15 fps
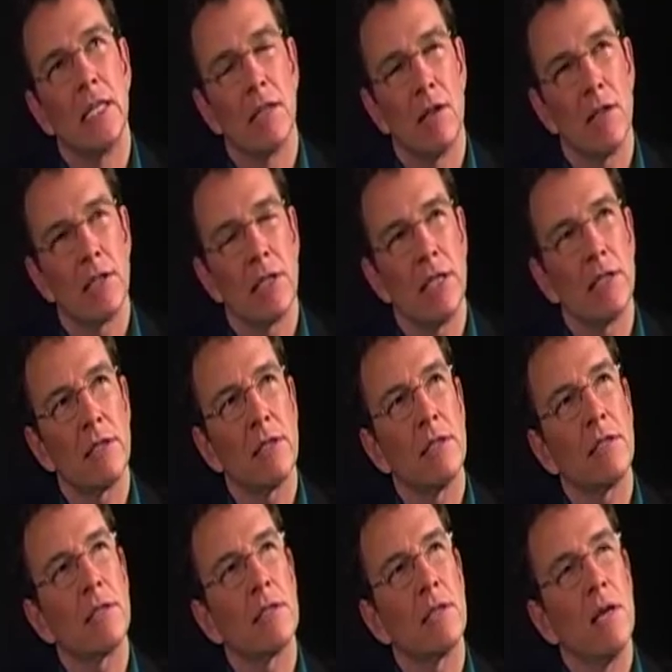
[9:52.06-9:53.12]
In Los
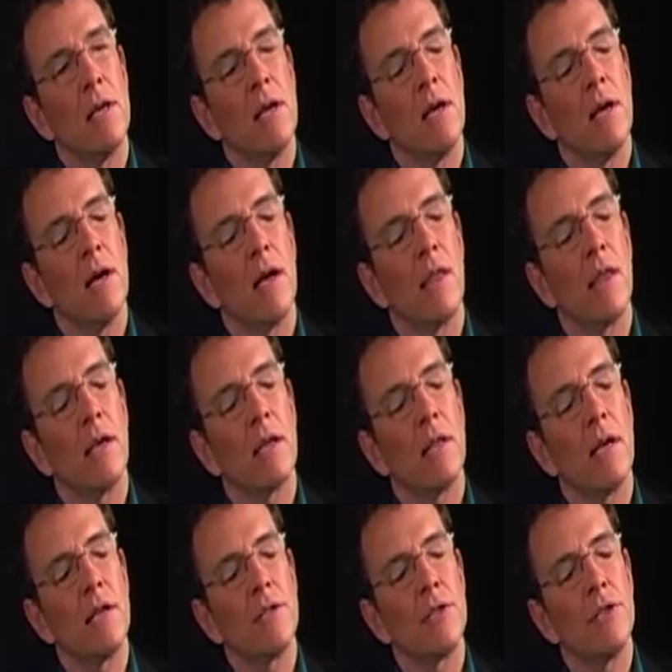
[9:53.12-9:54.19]
Angeles. I think
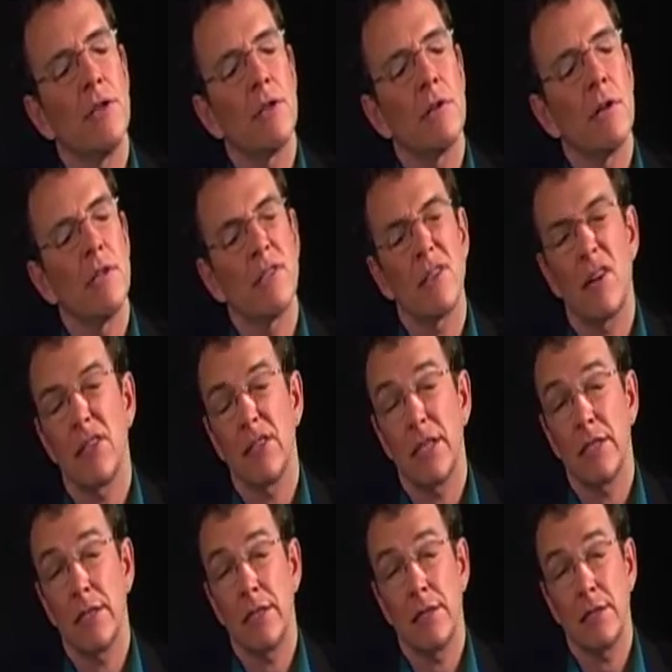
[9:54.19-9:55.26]
last year I saw
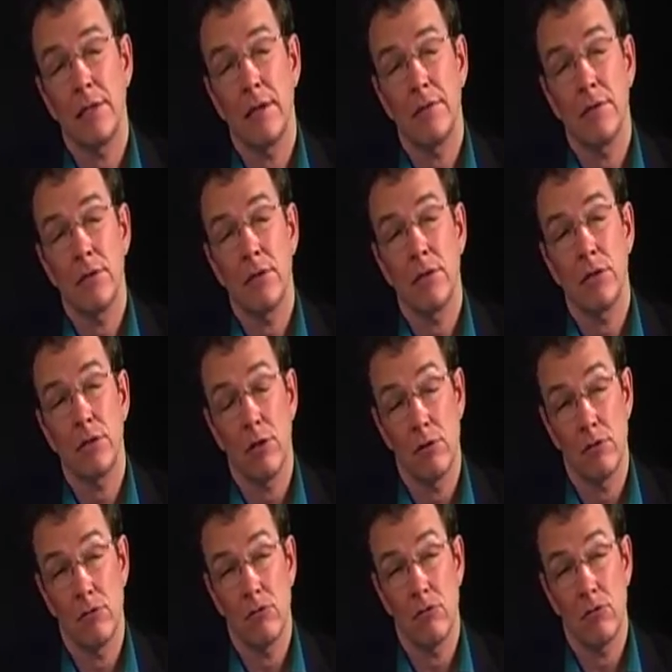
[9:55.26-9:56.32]
67 shows.